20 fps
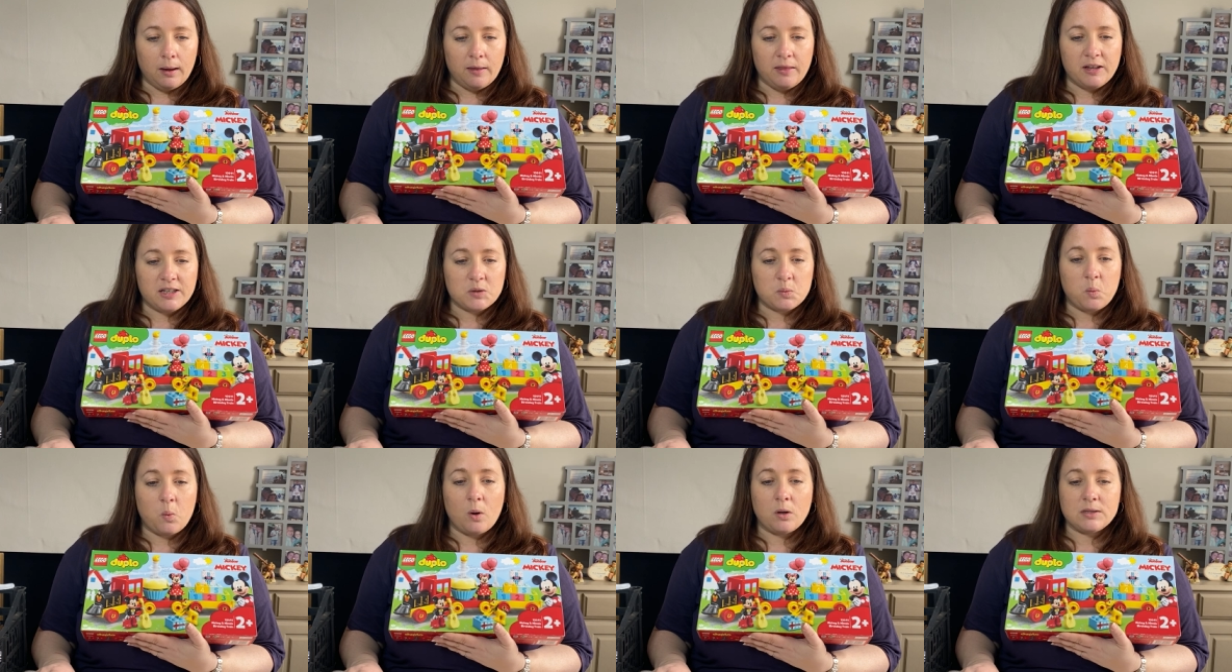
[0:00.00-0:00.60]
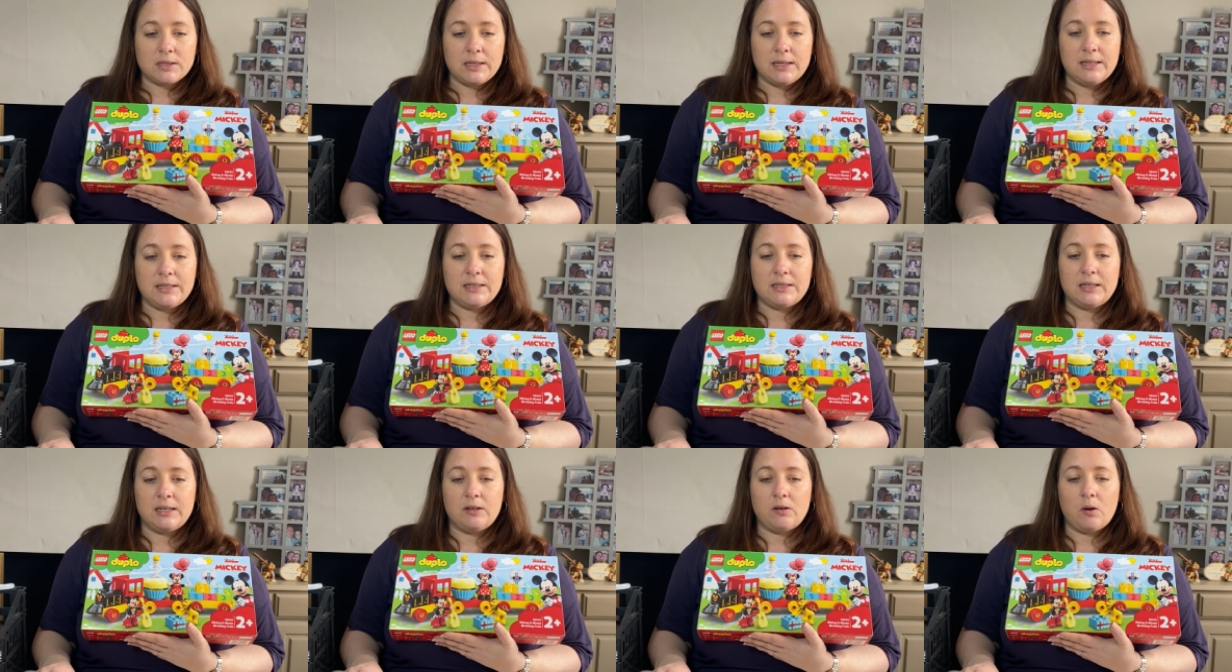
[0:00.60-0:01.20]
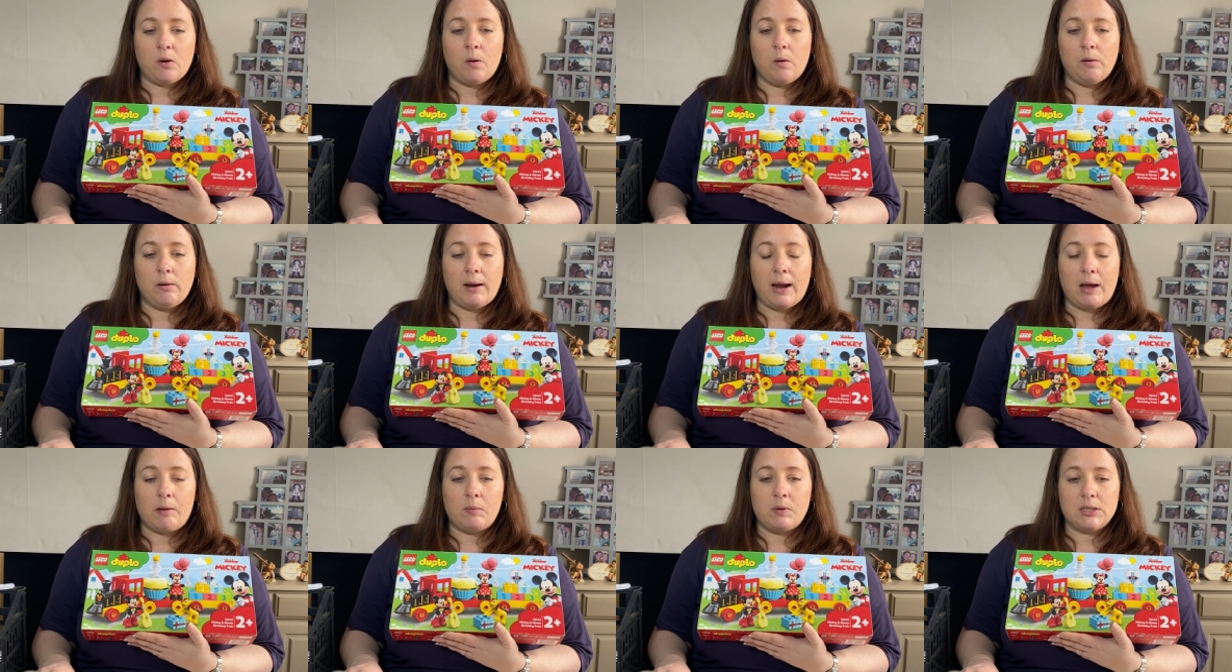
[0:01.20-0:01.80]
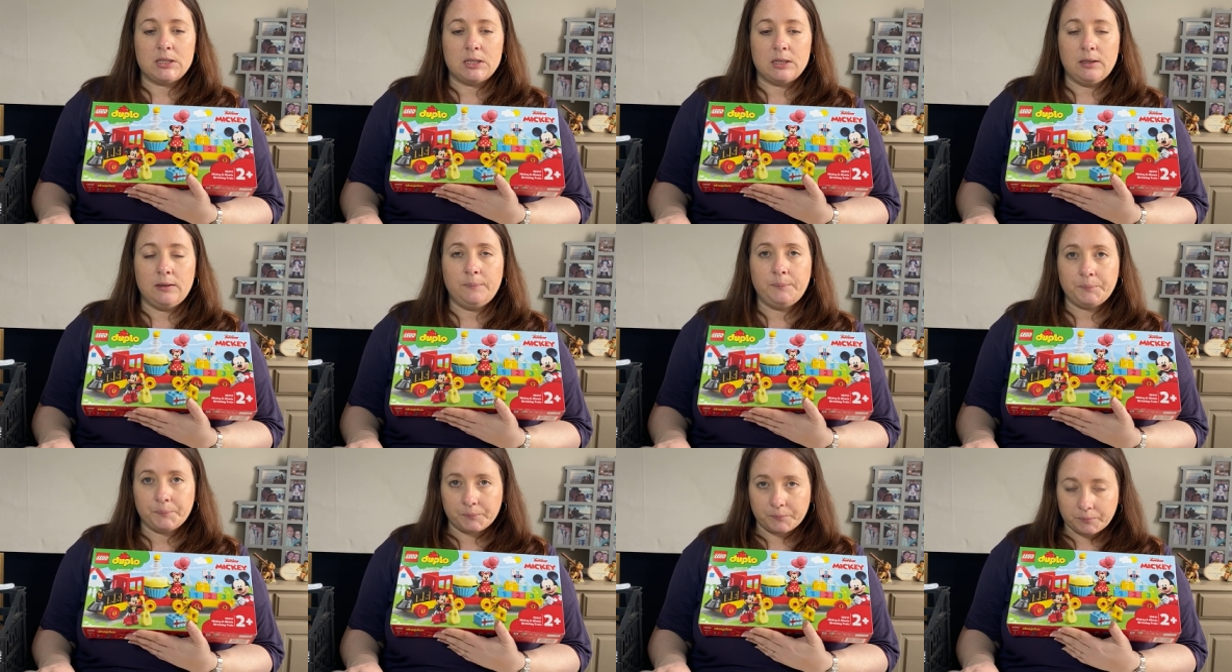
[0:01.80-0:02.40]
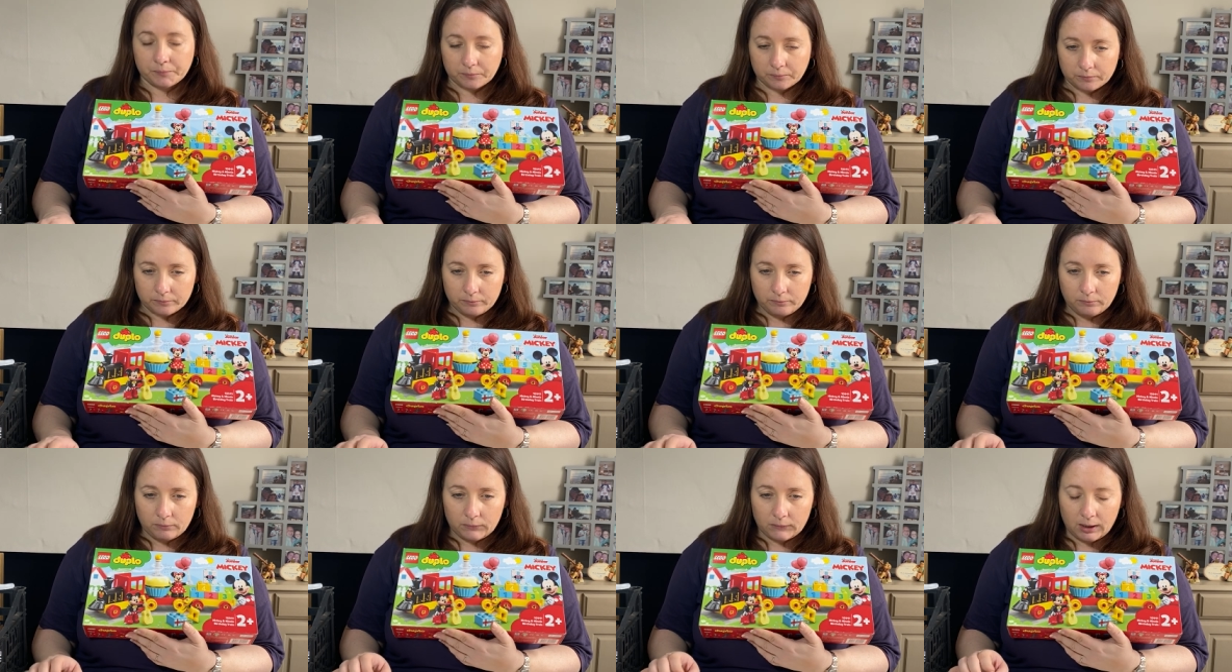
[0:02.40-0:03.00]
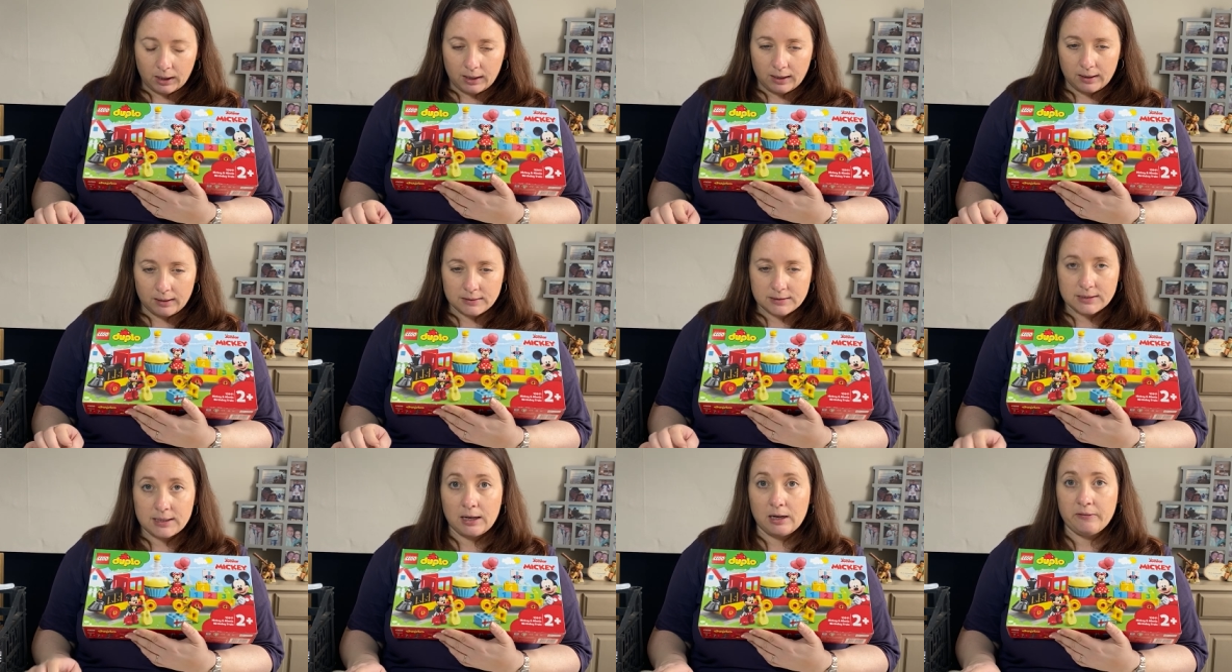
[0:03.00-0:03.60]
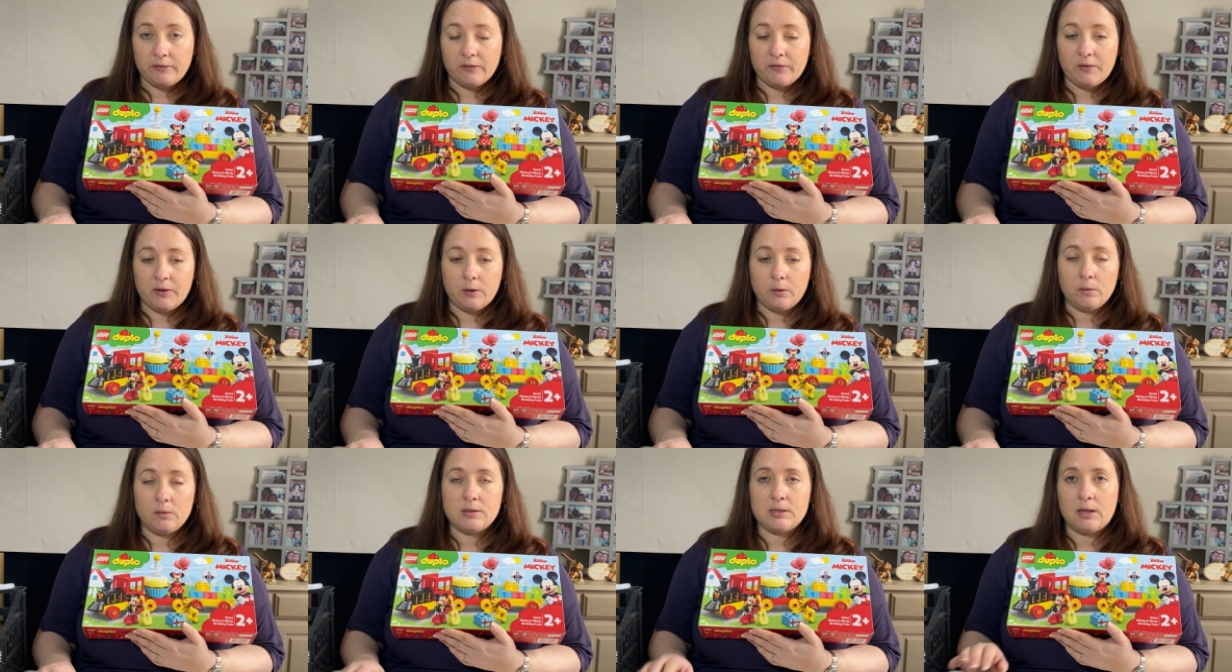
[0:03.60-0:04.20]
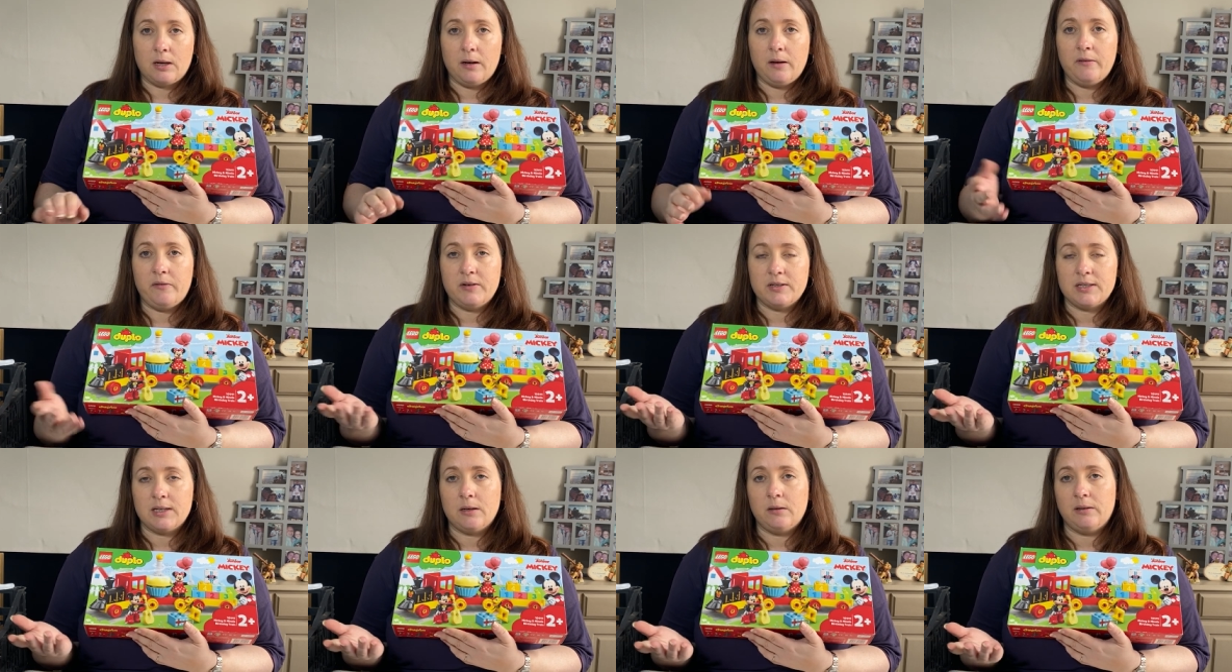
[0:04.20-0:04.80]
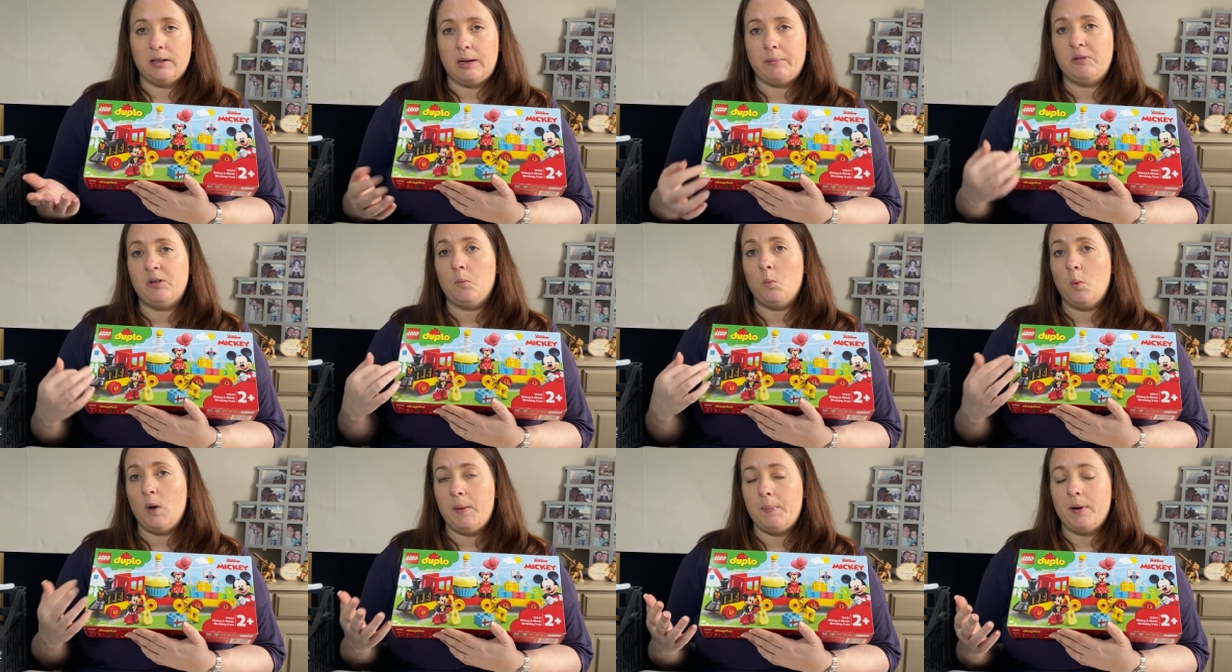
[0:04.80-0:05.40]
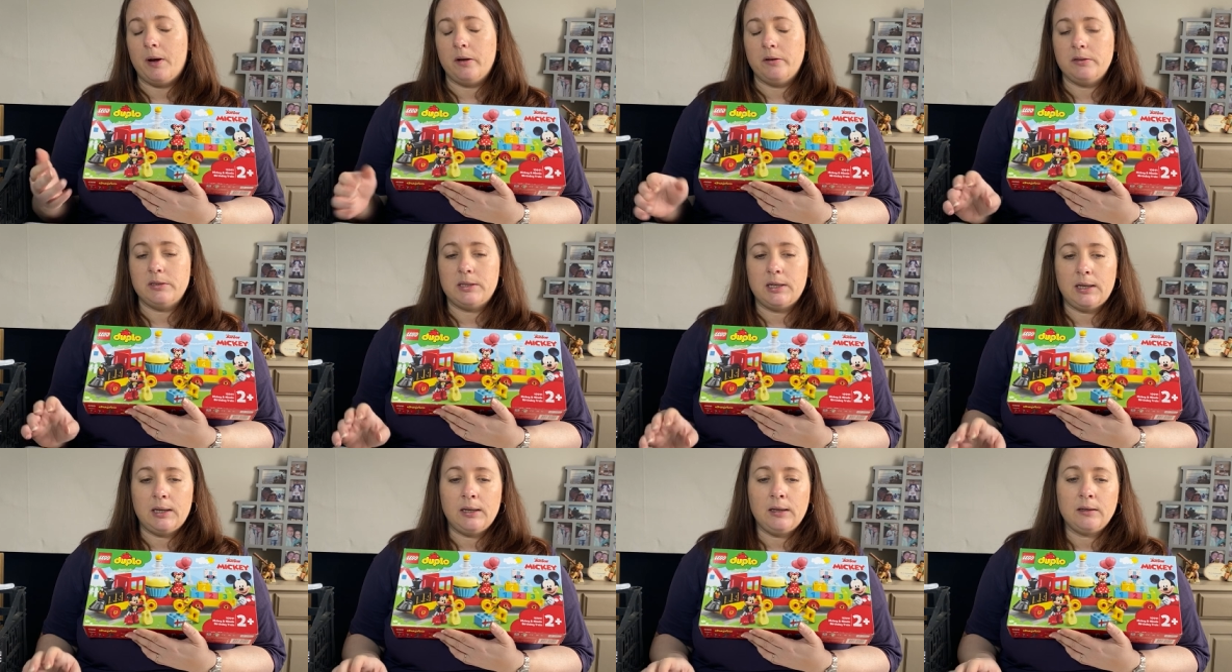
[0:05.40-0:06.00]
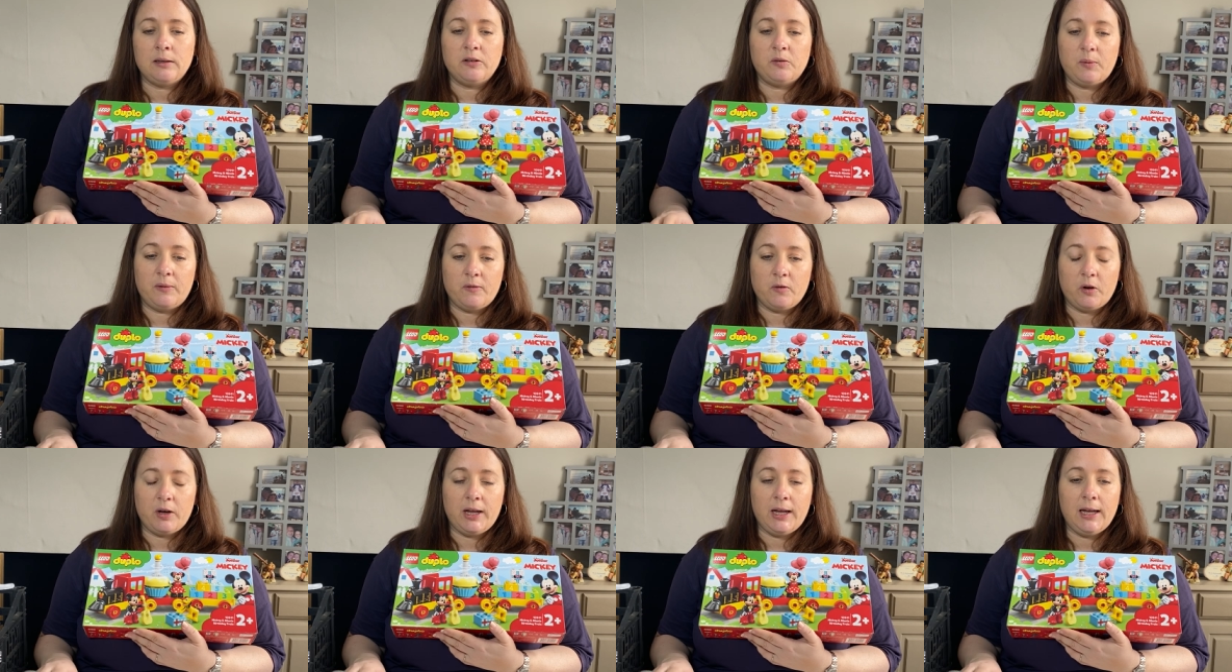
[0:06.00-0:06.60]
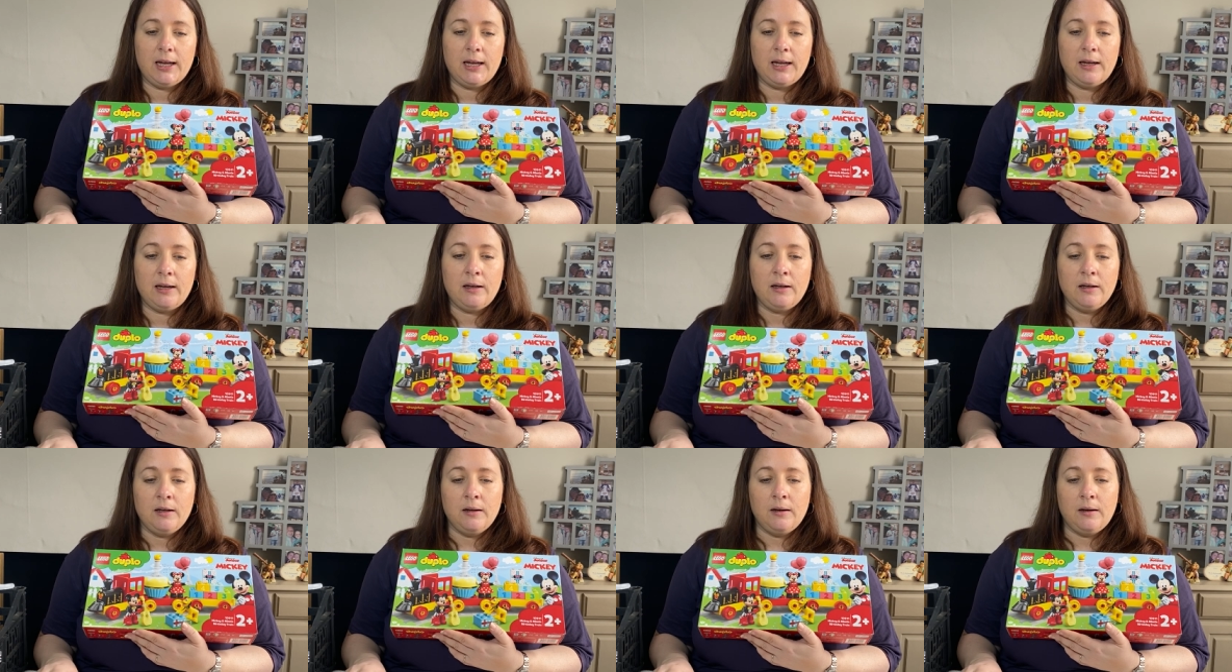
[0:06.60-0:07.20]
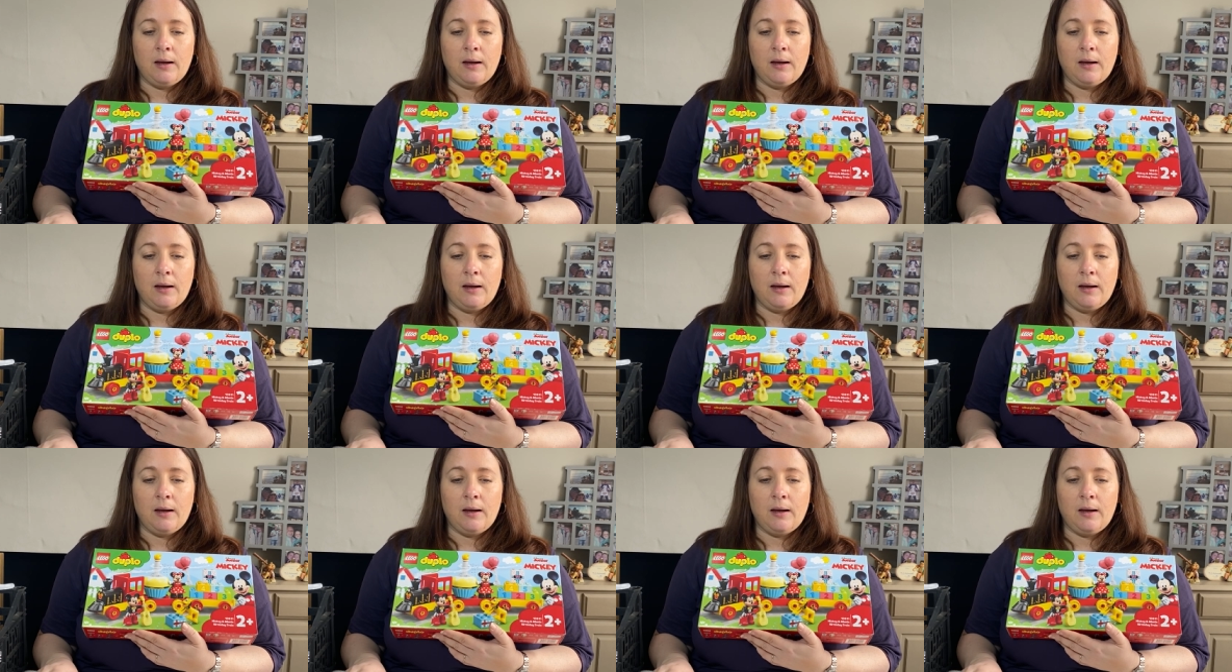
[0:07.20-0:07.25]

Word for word: This was listed on Amazon as seller fulfilled. So if it sells on Amazon, we post it because we've got it here.